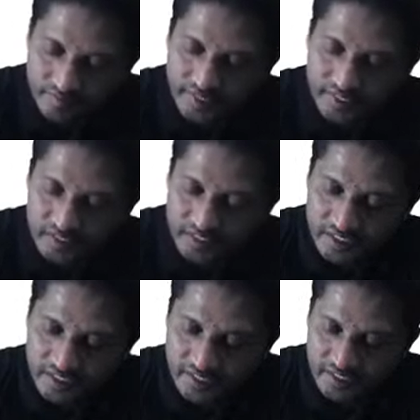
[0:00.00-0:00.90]
B
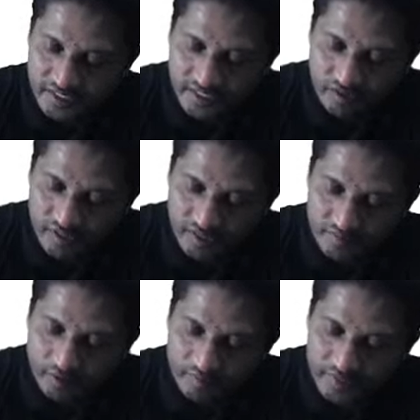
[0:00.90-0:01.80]
intersection A is 0, right?
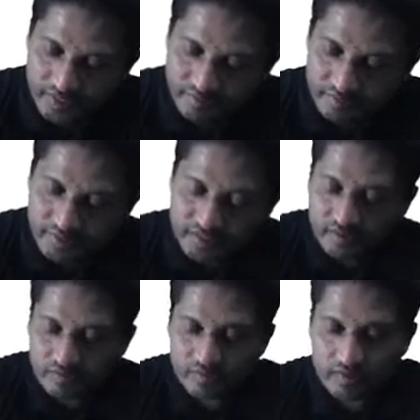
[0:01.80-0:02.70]
Probability will be
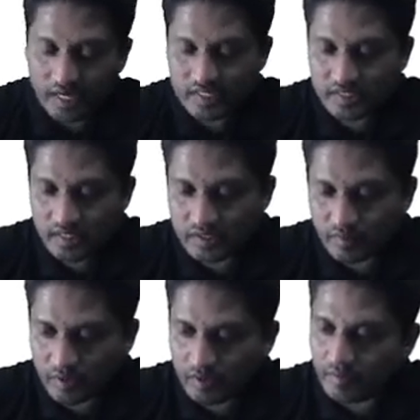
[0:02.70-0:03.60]
0. Answer is
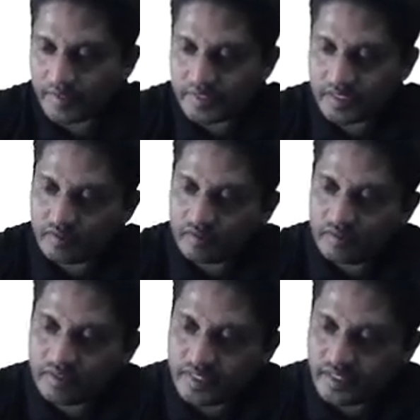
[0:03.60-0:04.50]
1, 0.
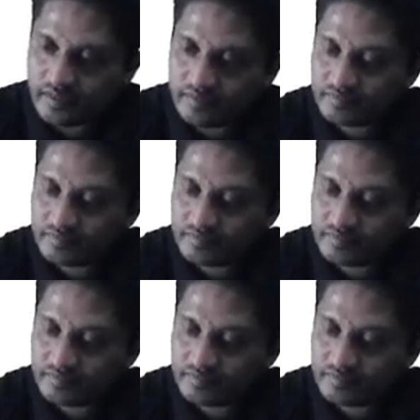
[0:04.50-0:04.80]
D.